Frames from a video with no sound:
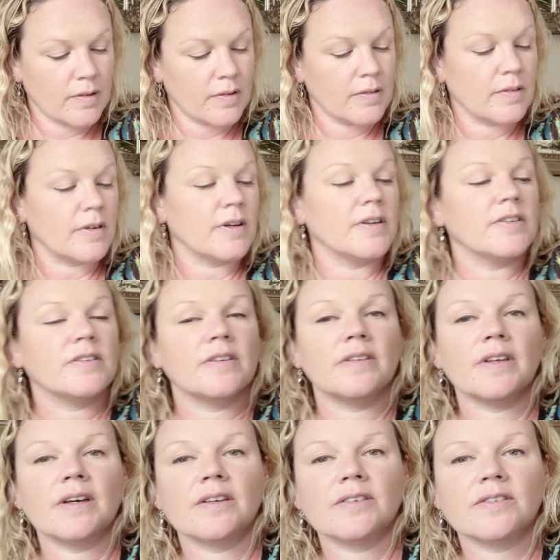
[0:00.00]
Alright, so
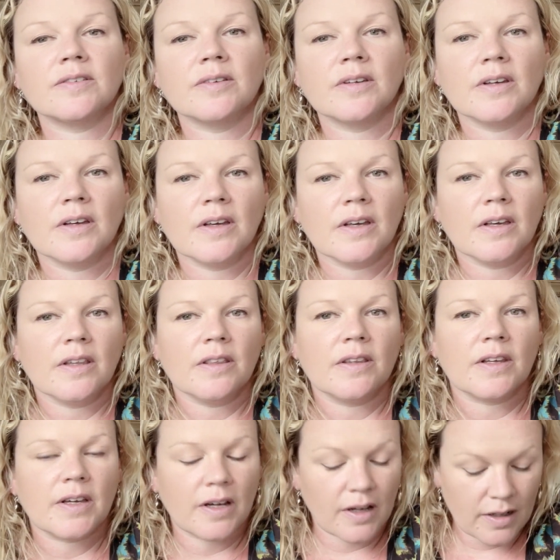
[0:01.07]
that's the
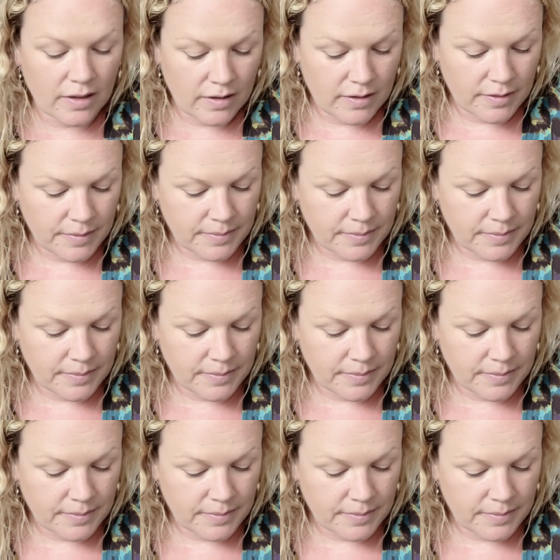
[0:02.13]
colour